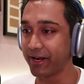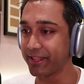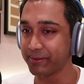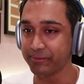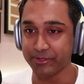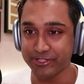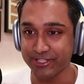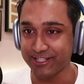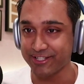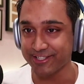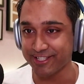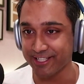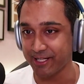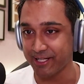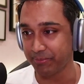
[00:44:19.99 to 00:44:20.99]
are the most
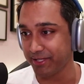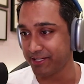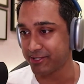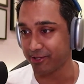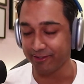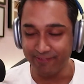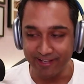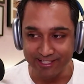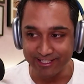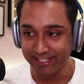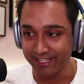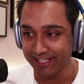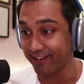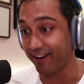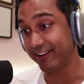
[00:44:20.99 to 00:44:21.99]
interesting companies you're
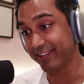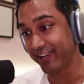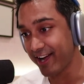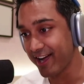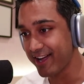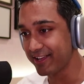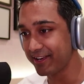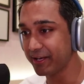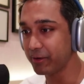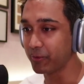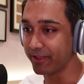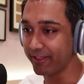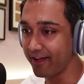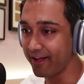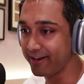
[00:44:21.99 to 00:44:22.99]
investing in? Are they hiring?
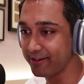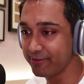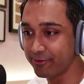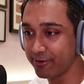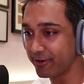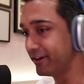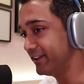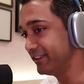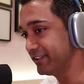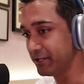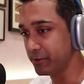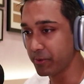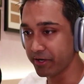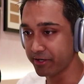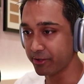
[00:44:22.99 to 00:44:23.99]
What are they hiring for?
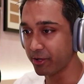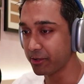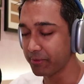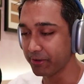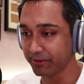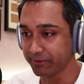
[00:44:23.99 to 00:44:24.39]
Anything you want to talk about?